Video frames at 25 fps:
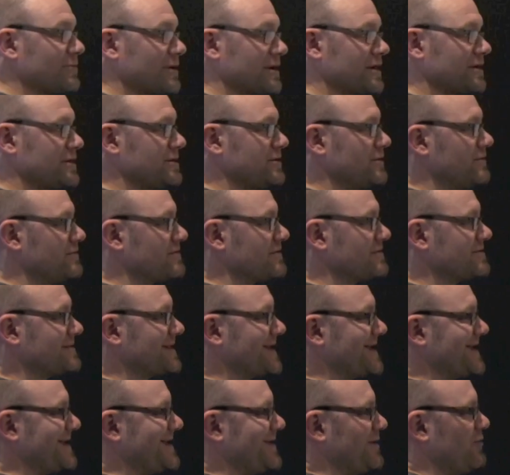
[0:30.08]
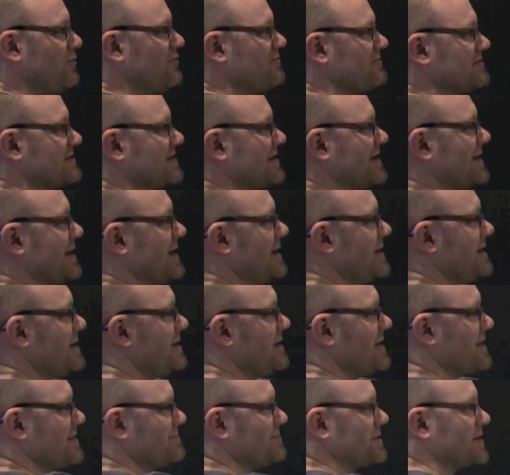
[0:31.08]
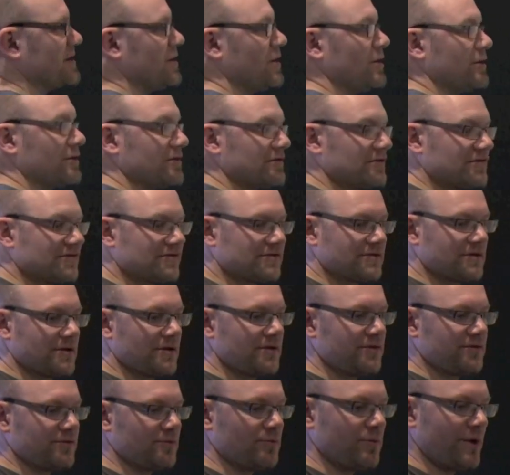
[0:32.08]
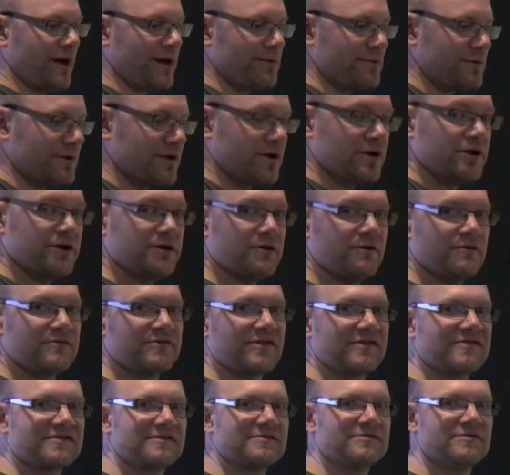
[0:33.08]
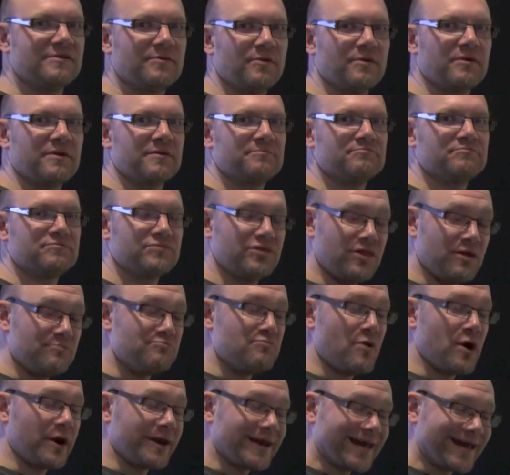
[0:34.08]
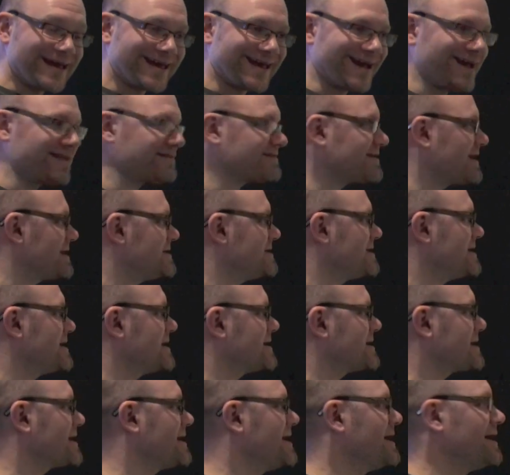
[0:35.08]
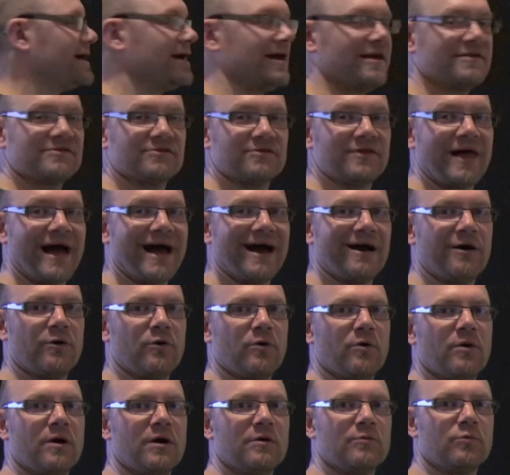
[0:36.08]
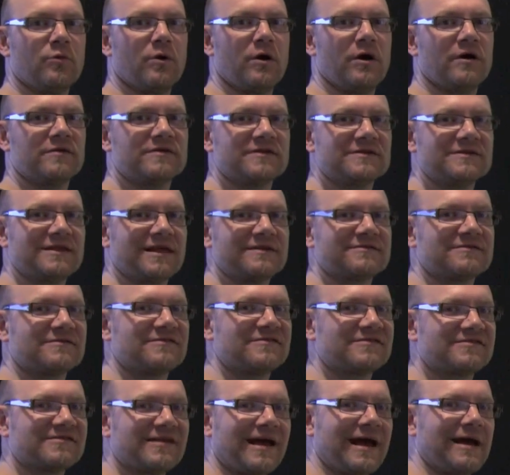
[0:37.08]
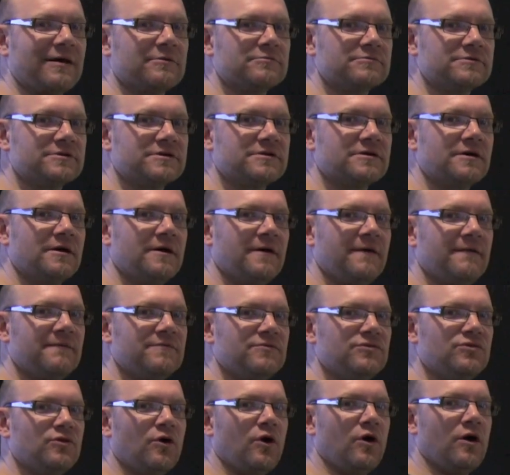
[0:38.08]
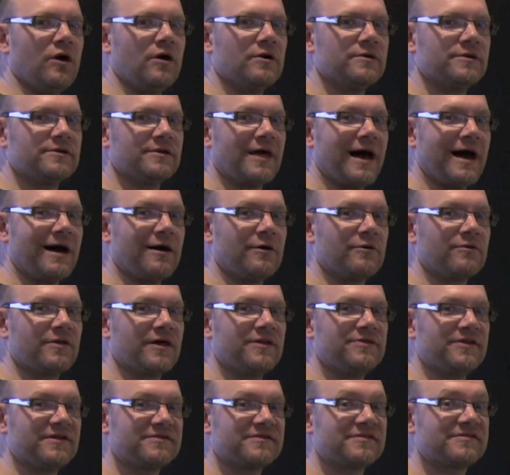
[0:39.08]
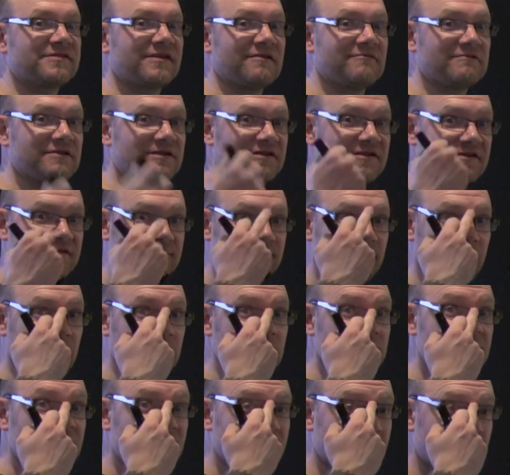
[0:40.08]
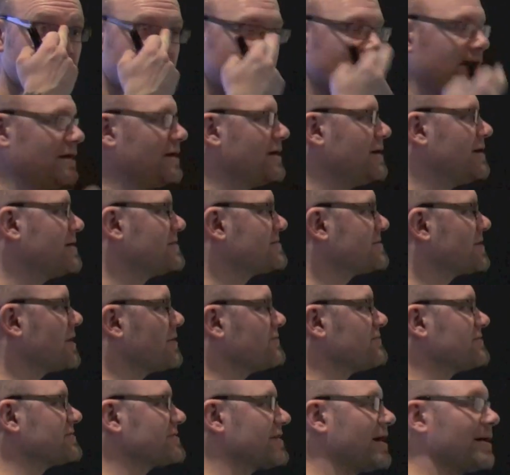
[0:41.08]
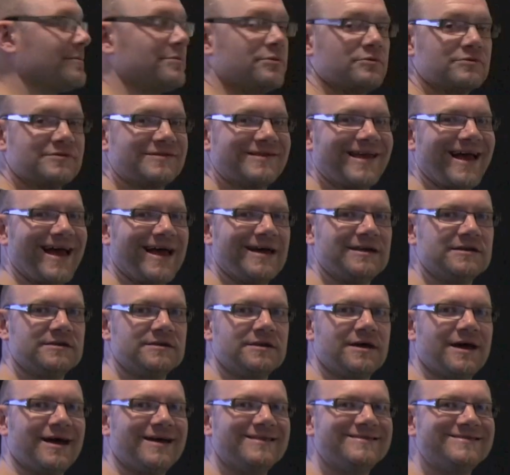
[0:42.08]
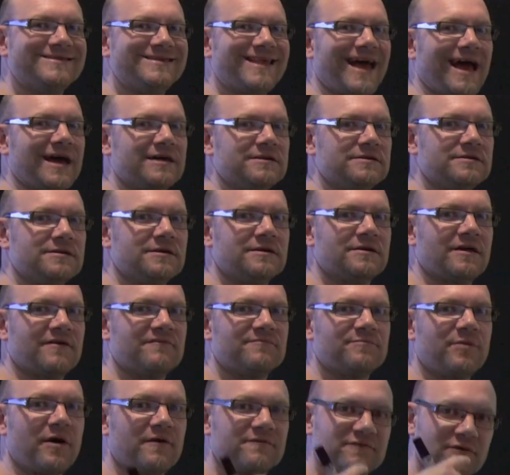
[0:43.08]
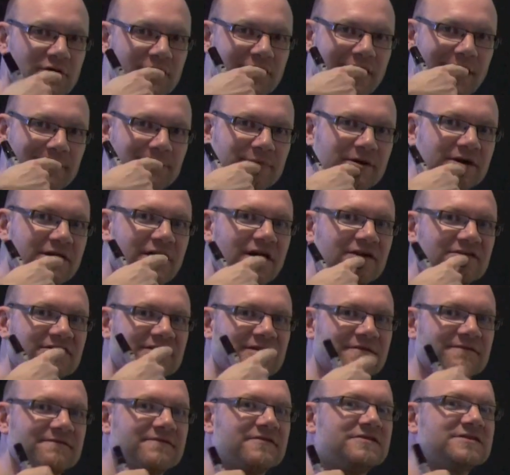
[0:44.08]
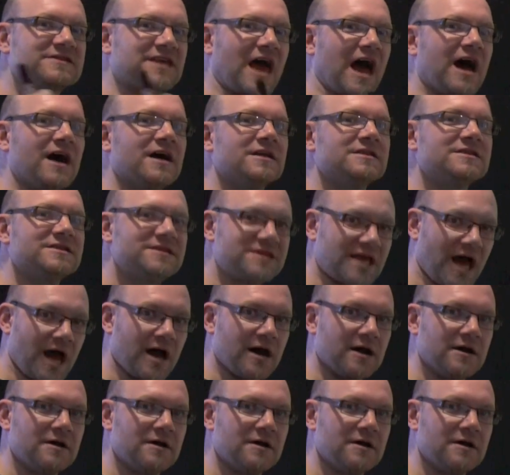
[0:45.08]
we're going to use a D or a T is because the way we're going to use this mnemonic technique is on how words and letters sound, not on how they're necessarily spelt. So for example, 10 and den have both got that percussive d,